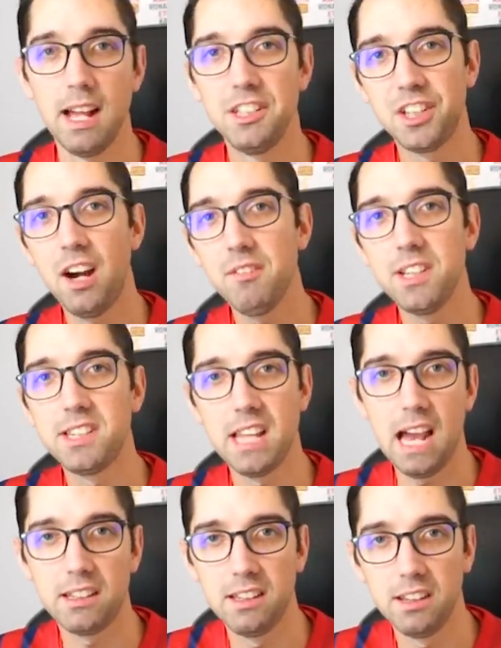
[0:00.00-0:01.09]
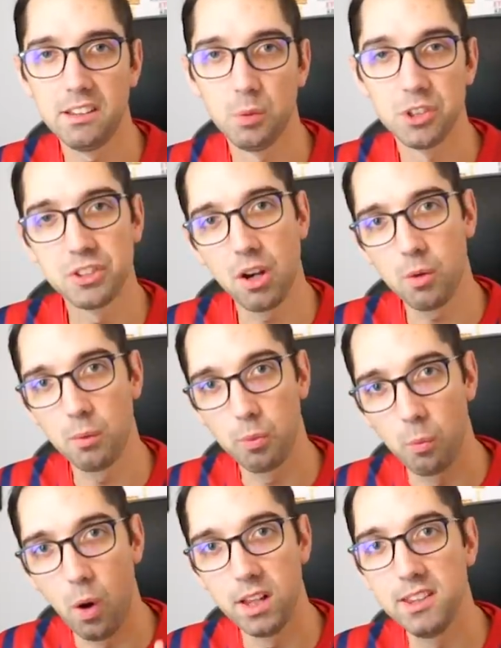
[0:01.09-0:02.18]
And Xavi's tactics will start with
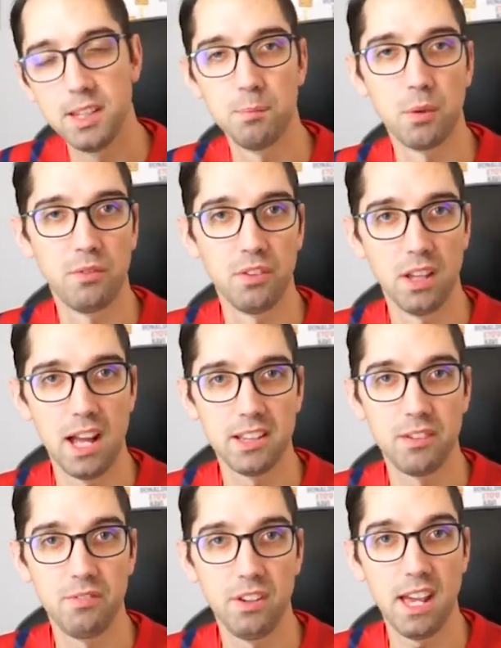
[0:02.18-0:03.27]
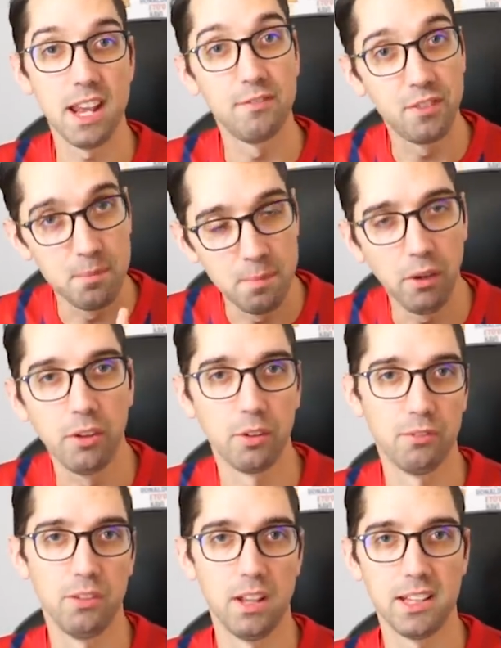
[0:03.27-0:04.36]
one simple philosophy and a familiar
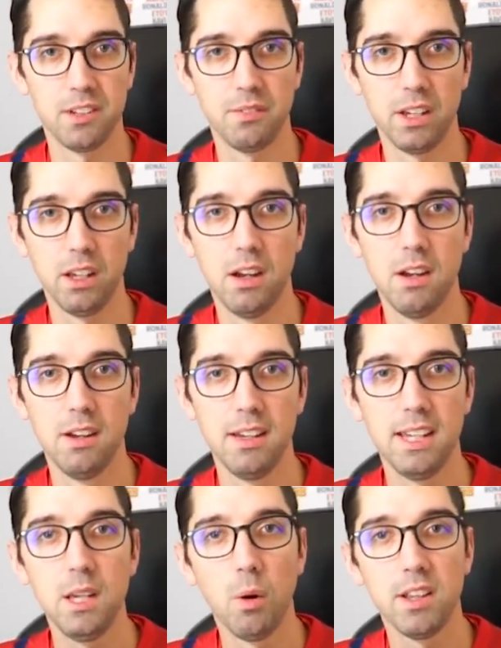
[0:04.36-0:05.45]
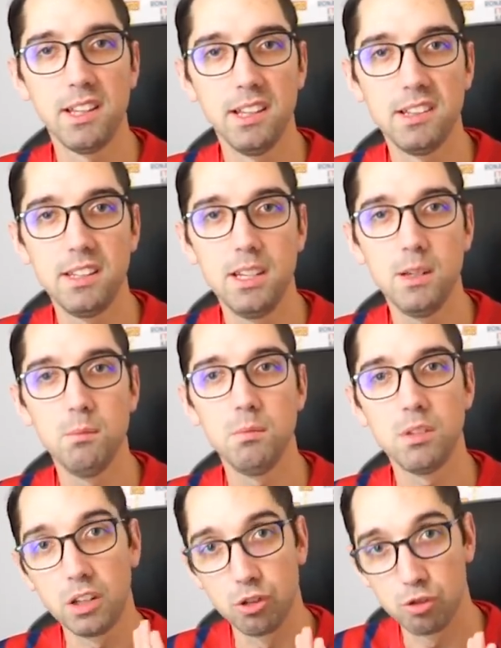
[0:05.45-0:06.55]
philosophy. He wants his team
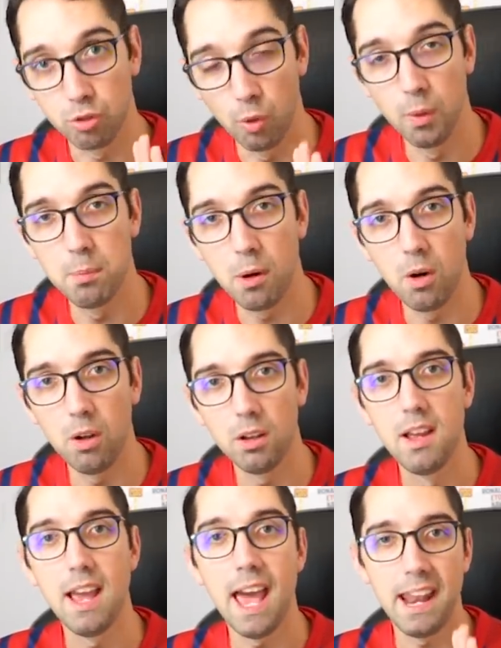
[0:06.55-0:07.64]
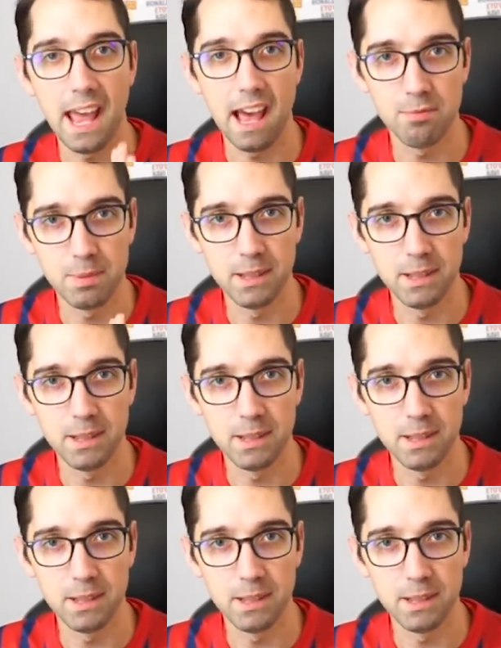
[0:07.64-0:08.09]
to control the ball and have